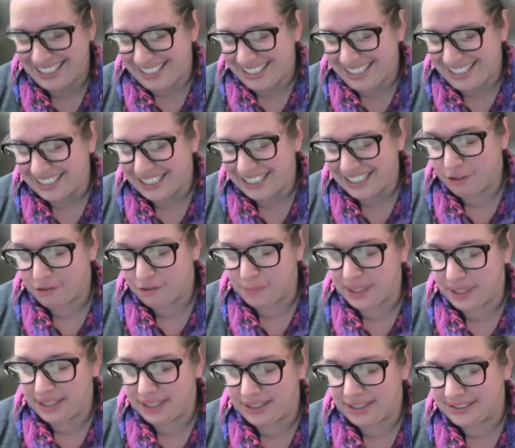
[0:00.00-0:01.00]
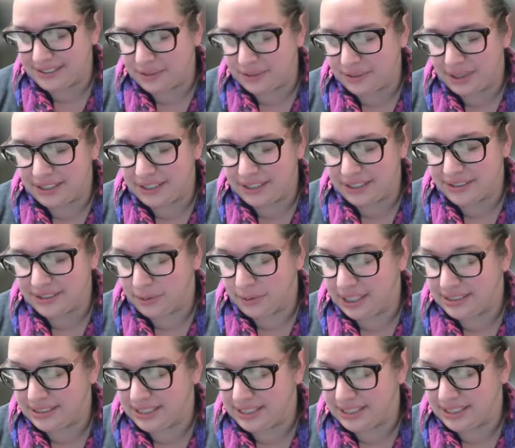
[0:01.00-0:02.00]
Leading from there, someone else
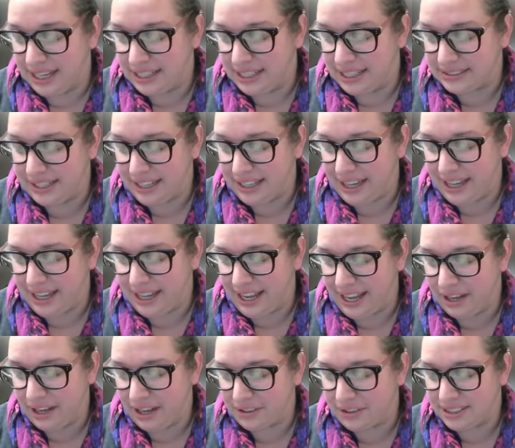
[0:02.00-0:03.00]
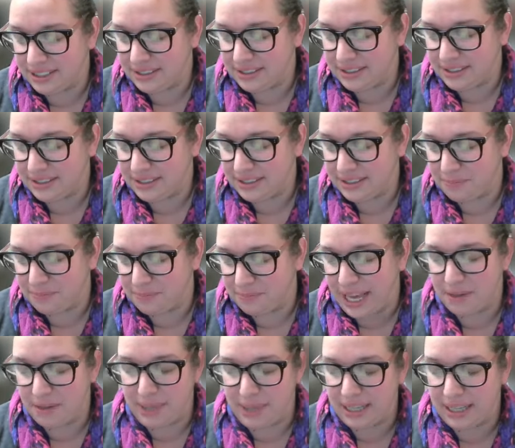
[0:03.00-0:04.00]
wanted to ask, how did
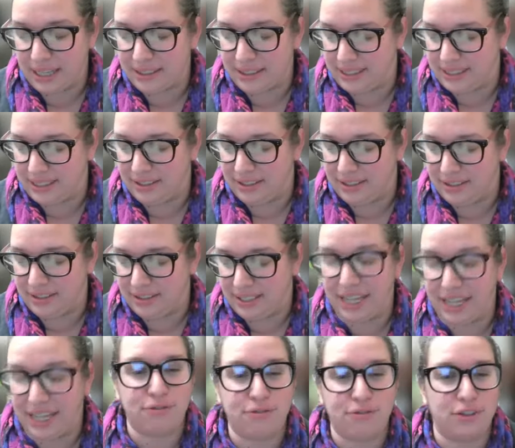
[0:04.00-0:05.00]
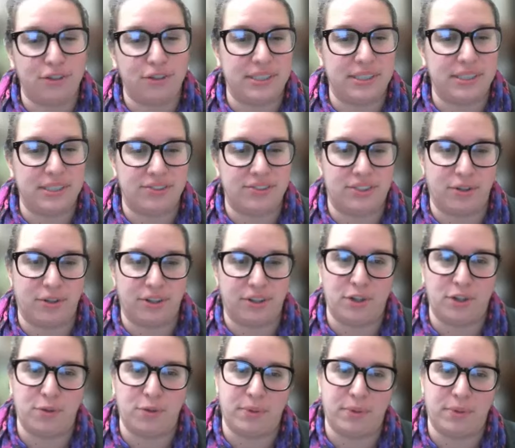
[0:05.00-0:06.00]
Mad Magazine influence
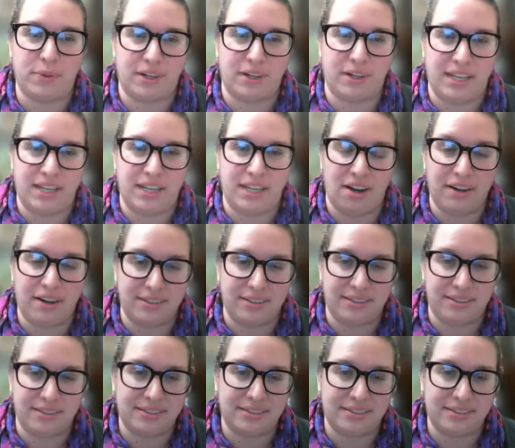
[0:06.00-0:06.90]
your humor and art?